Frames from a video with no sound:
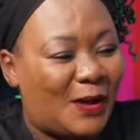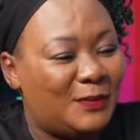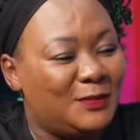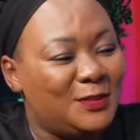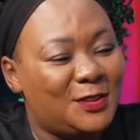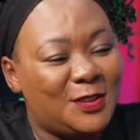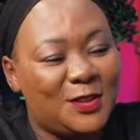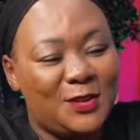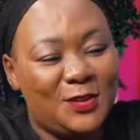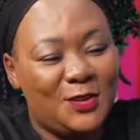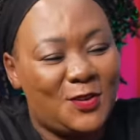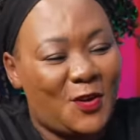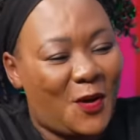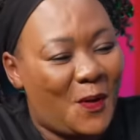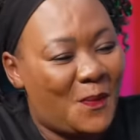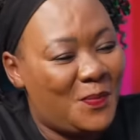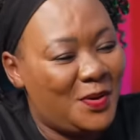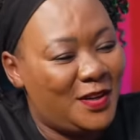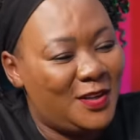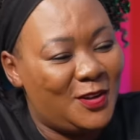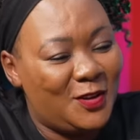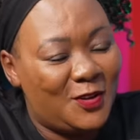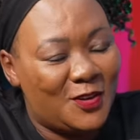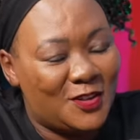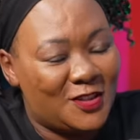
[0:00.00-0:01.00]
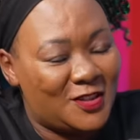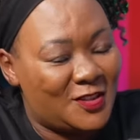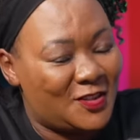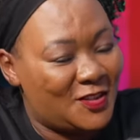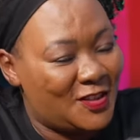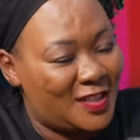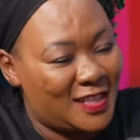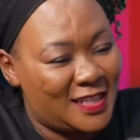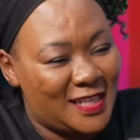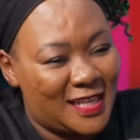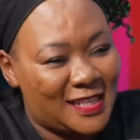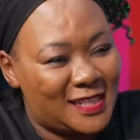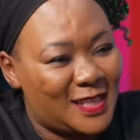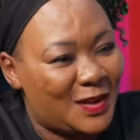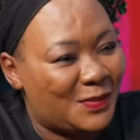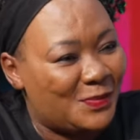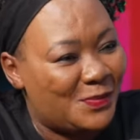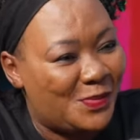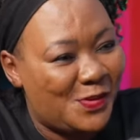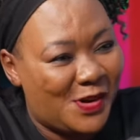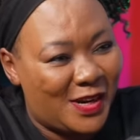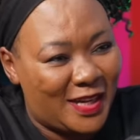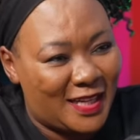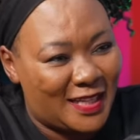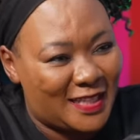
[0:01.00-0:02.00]
I'm sure you'll open the constitution at some
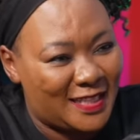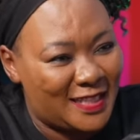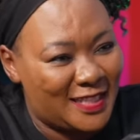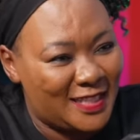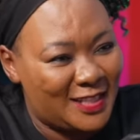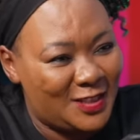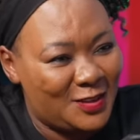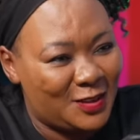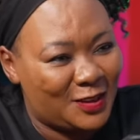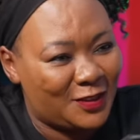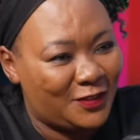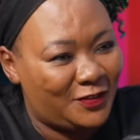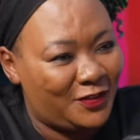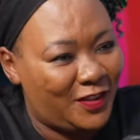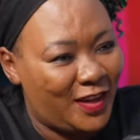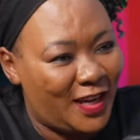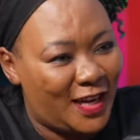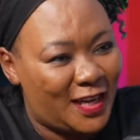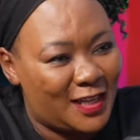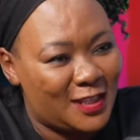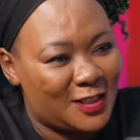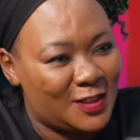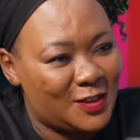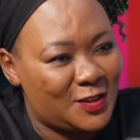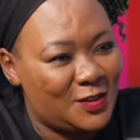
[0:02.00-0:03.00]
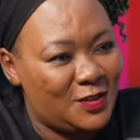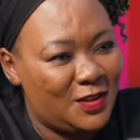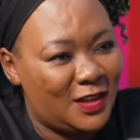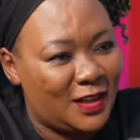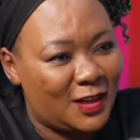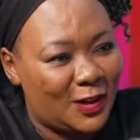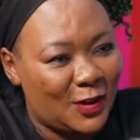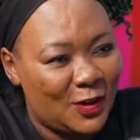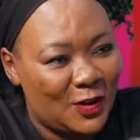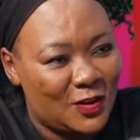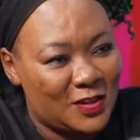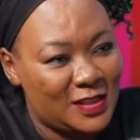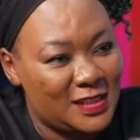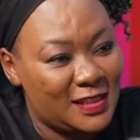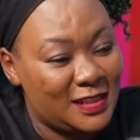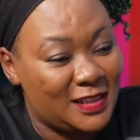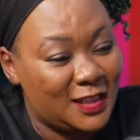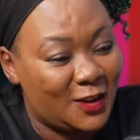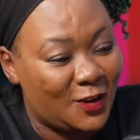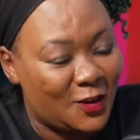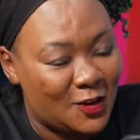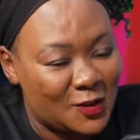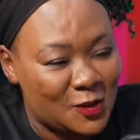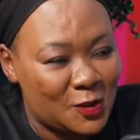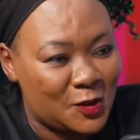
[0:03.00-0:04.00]
point to refer yes. us to the clause in
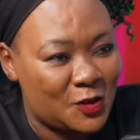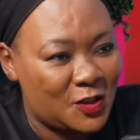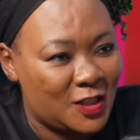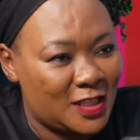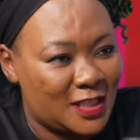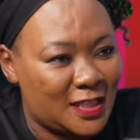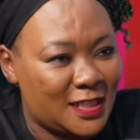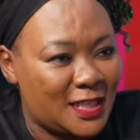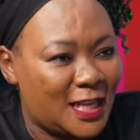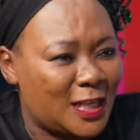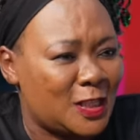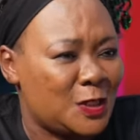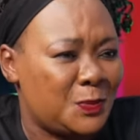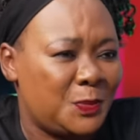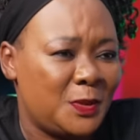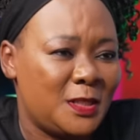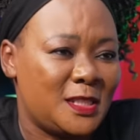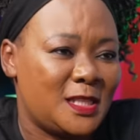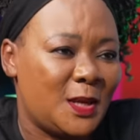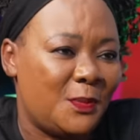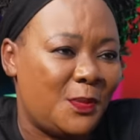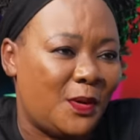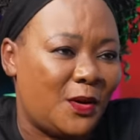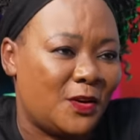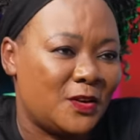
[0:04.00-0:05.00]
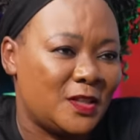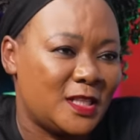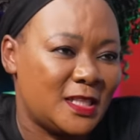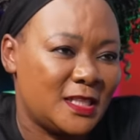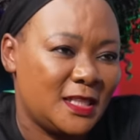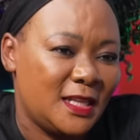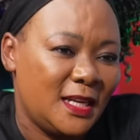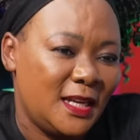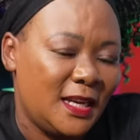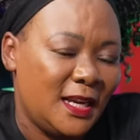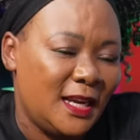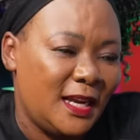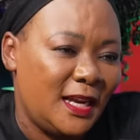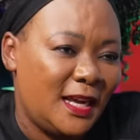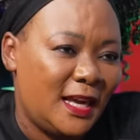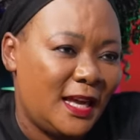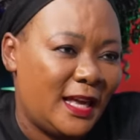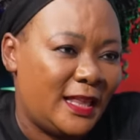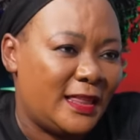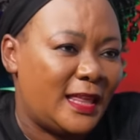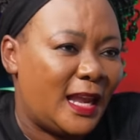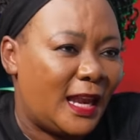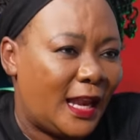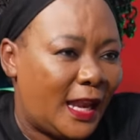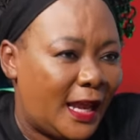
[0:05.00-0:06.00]
the constitution that speaks about
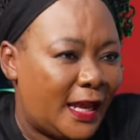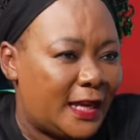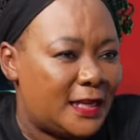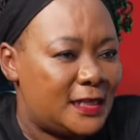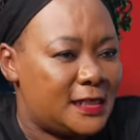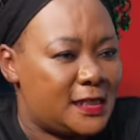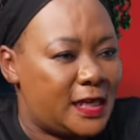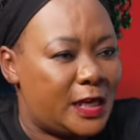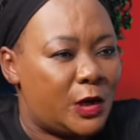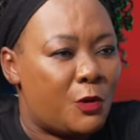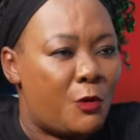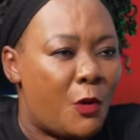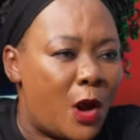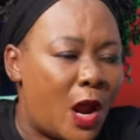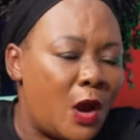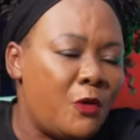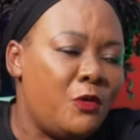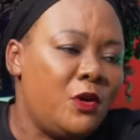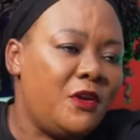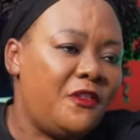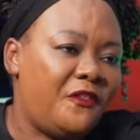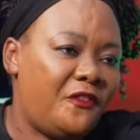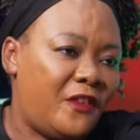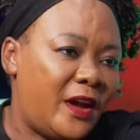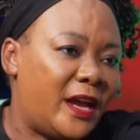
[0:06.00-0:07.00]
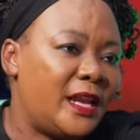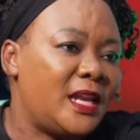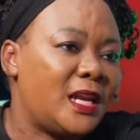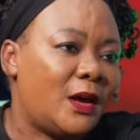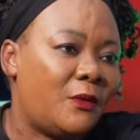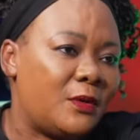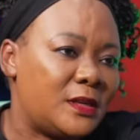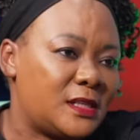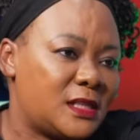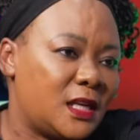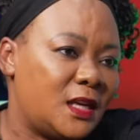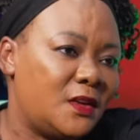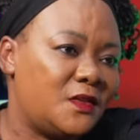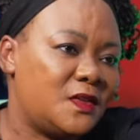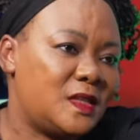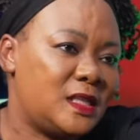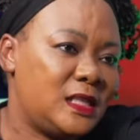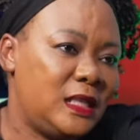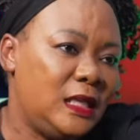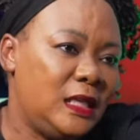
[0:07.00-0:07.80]
the land and where we find ourselves